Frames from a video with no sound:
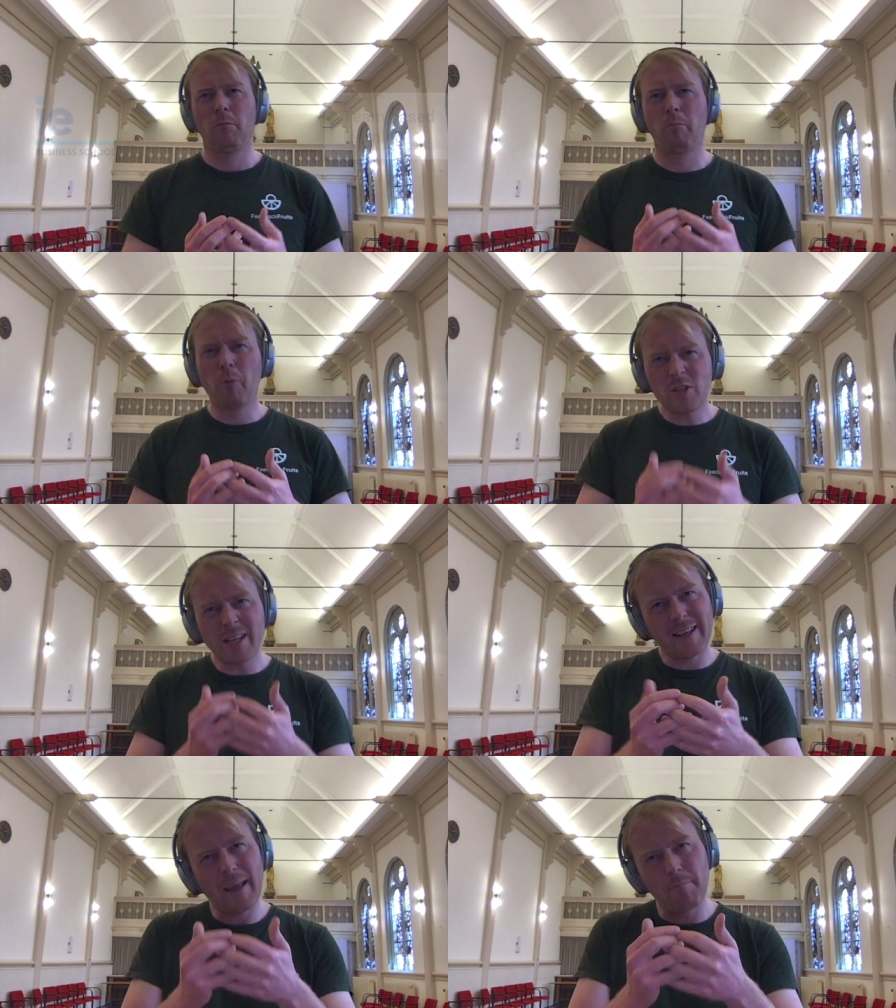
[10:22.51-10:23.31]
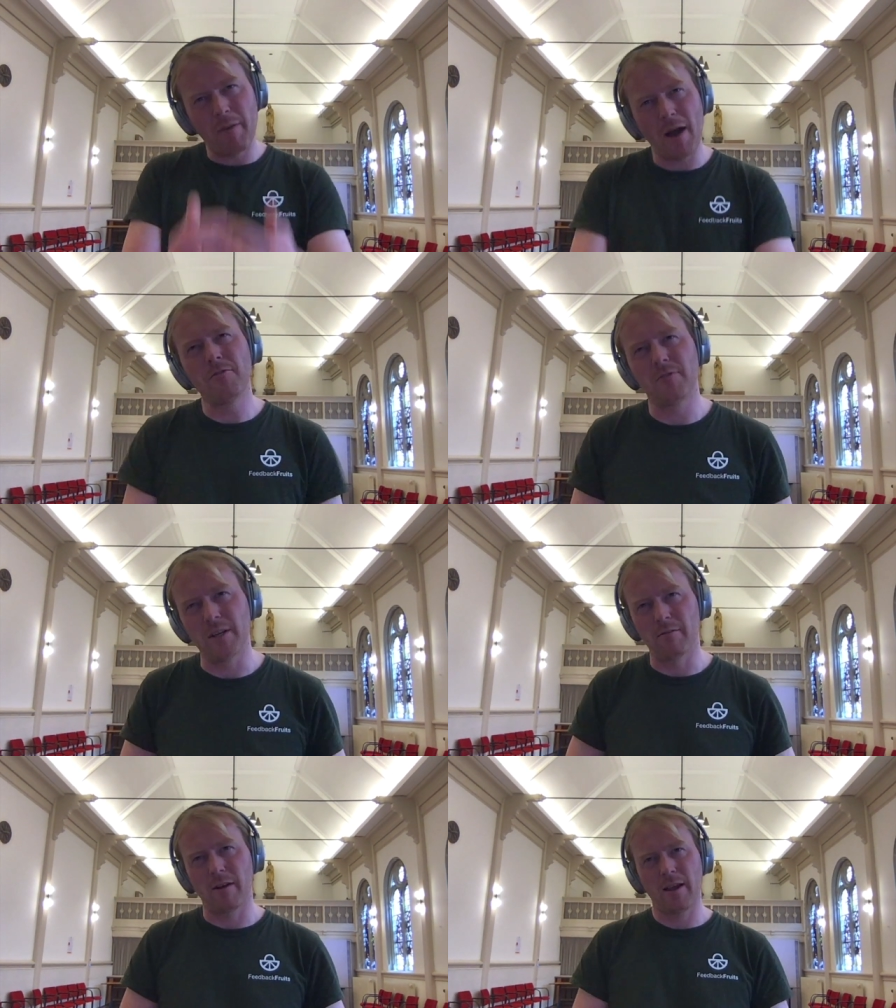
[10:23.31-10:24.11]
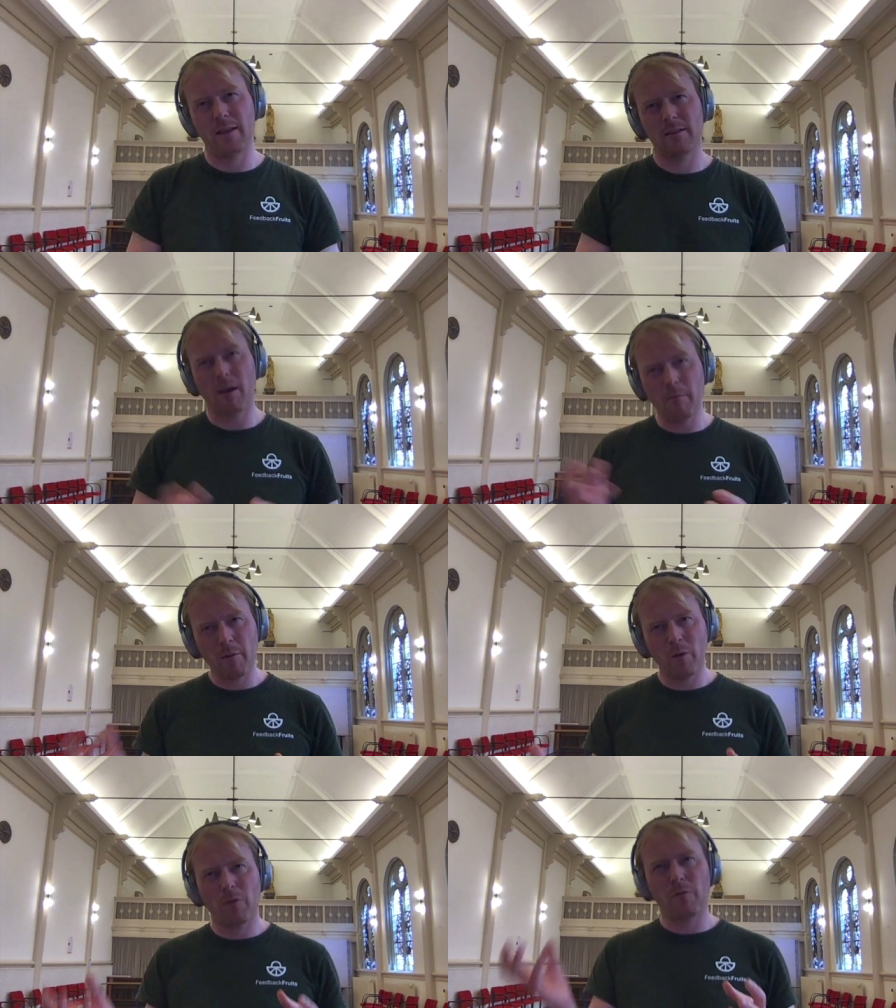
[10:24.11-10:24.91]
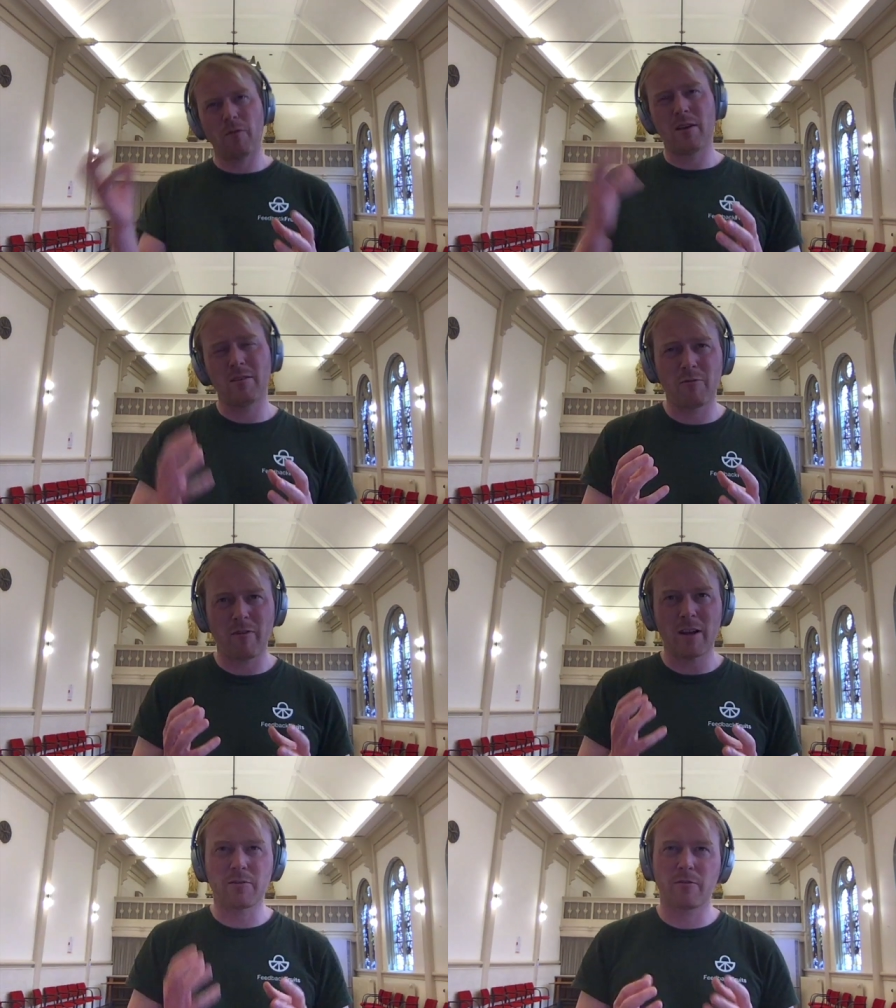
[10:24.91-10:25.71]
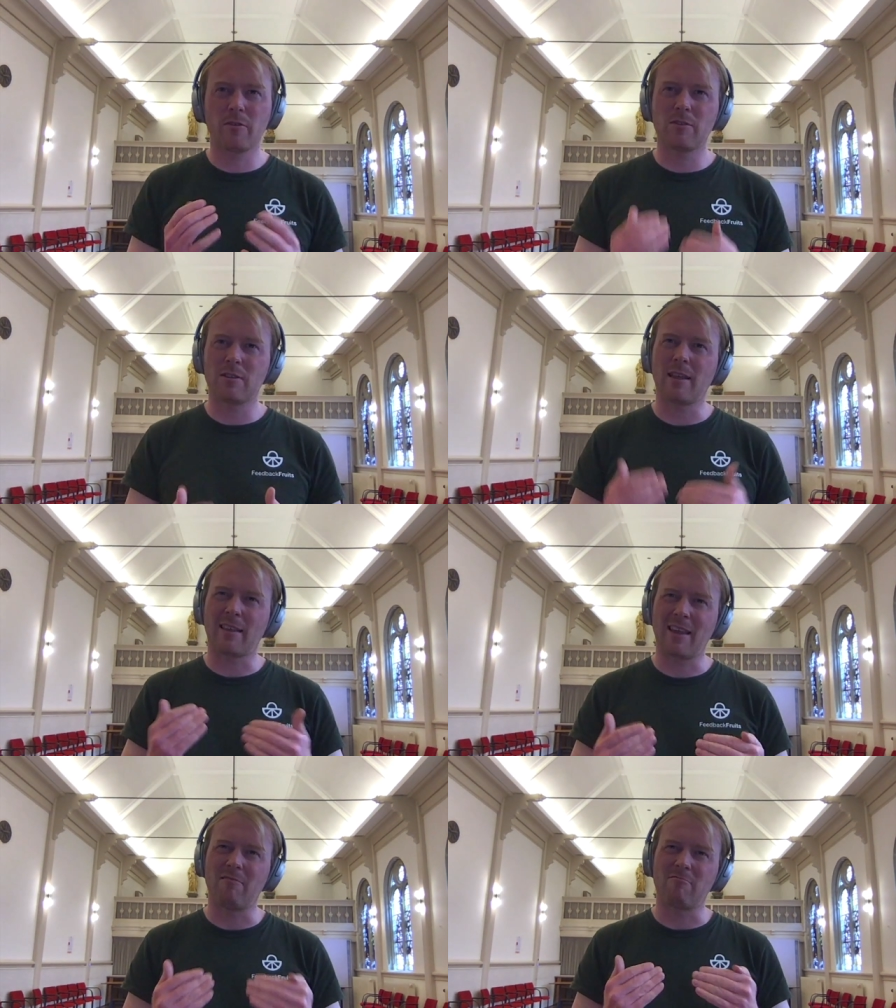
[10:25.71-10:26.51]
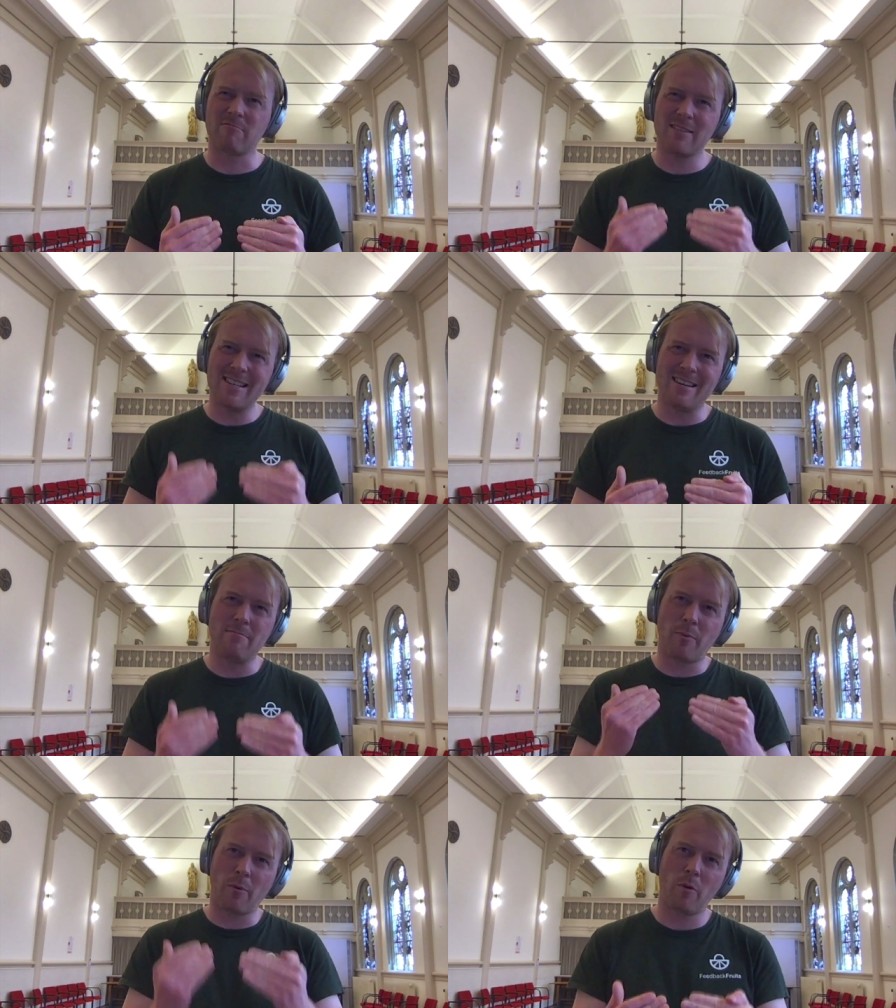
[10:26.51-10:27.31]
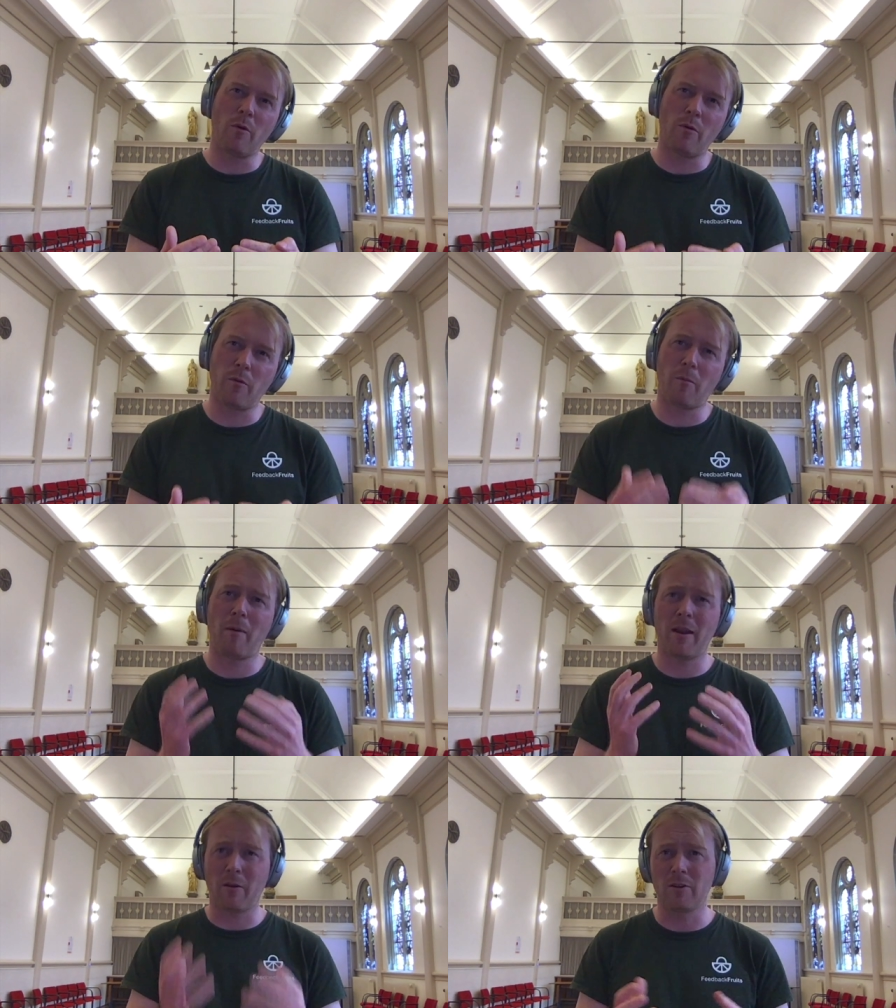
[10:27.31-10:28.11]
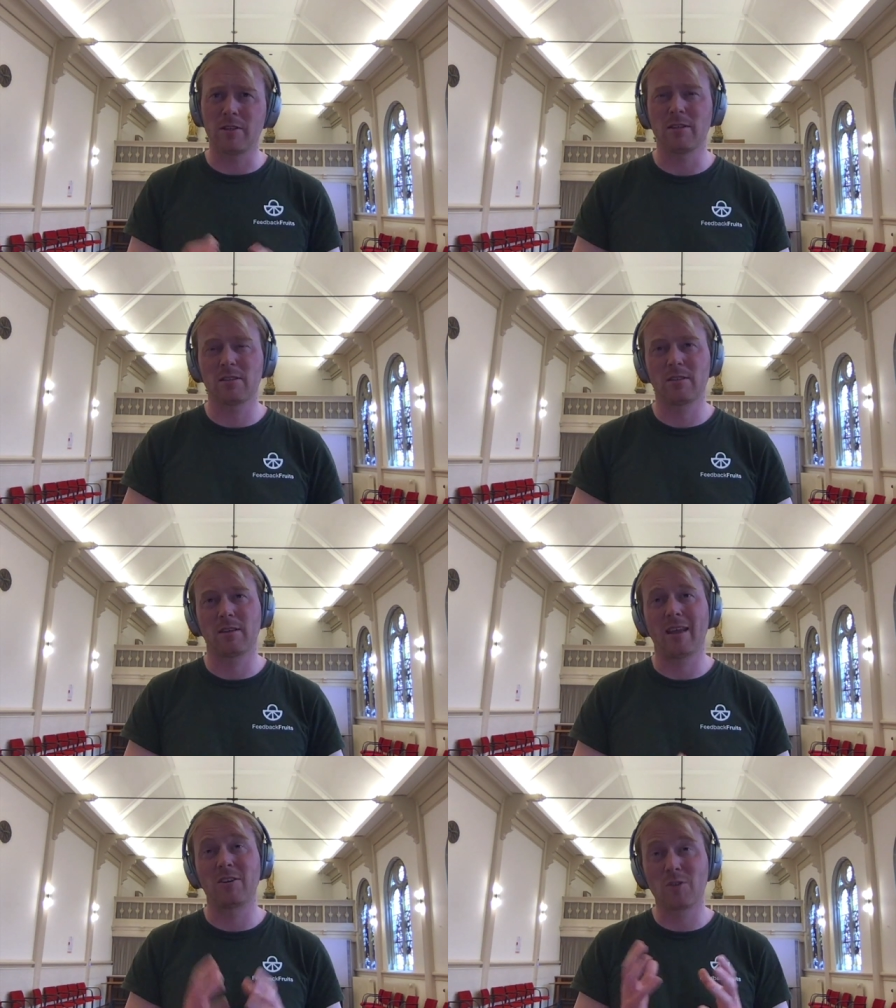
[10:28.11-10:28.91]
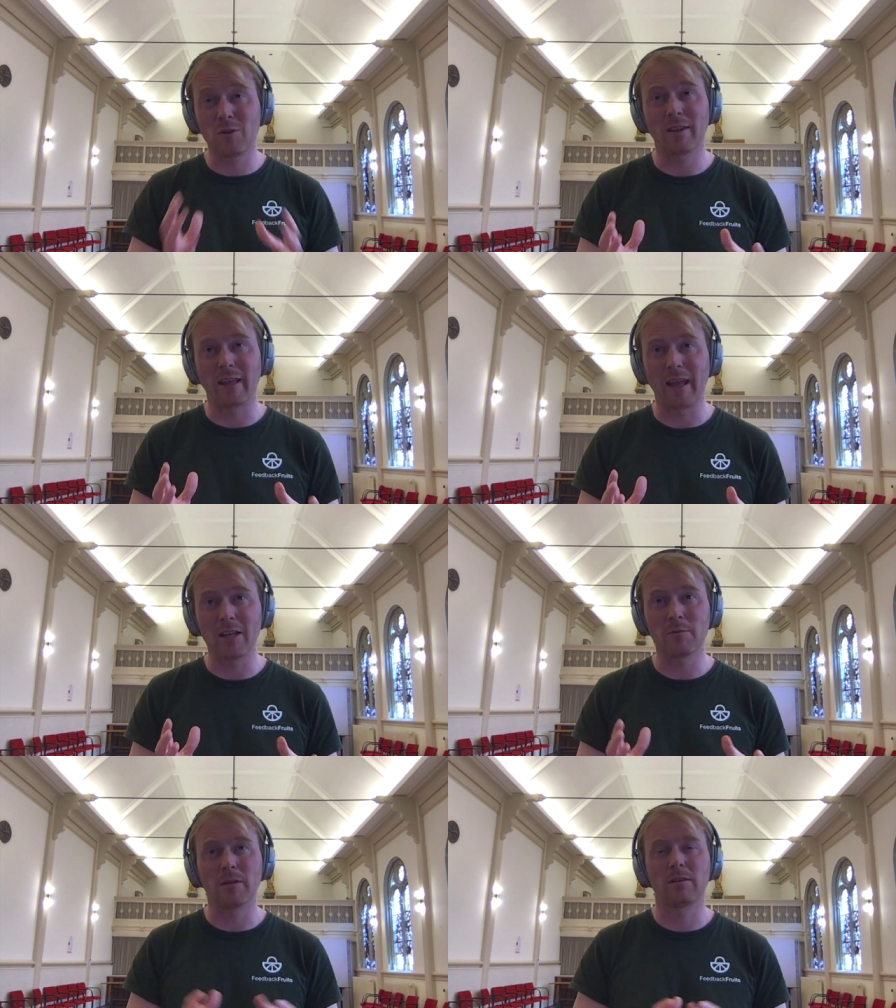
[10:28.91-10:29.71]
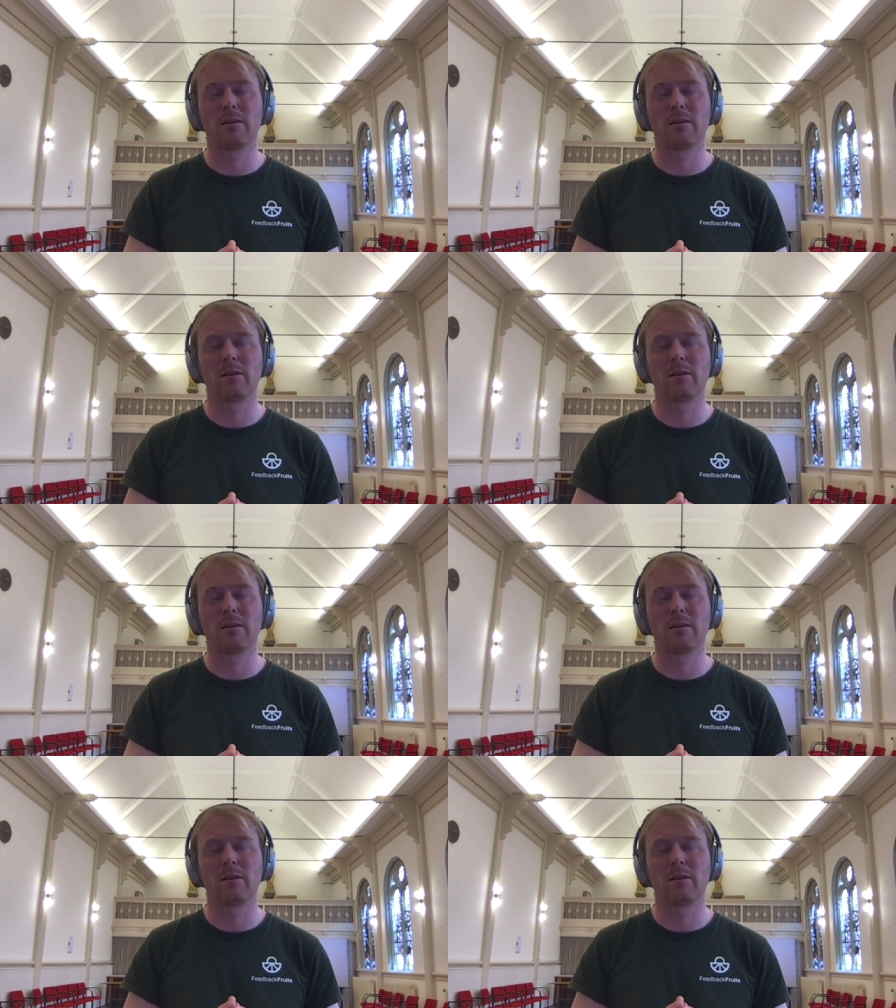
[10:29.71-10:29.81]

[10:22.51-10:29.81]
pushing that boundary, right, coming with fresh fruits that can really improve pedagogies and student engagement,